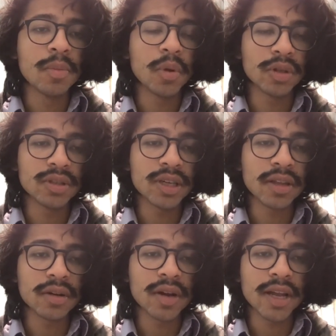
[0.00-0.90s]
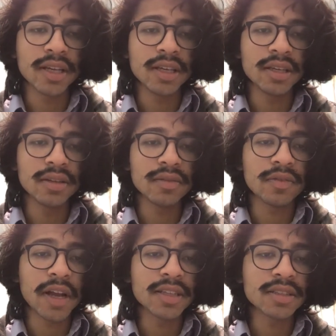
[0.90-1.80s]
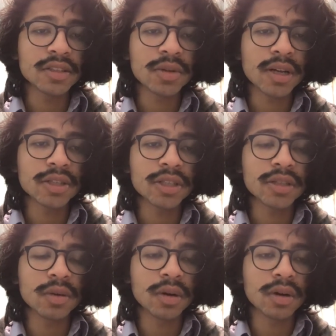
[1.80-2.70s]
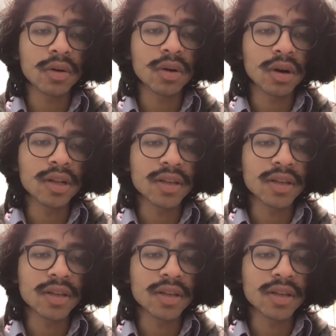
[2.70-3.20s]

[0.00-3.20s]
pulling together any financing strategy or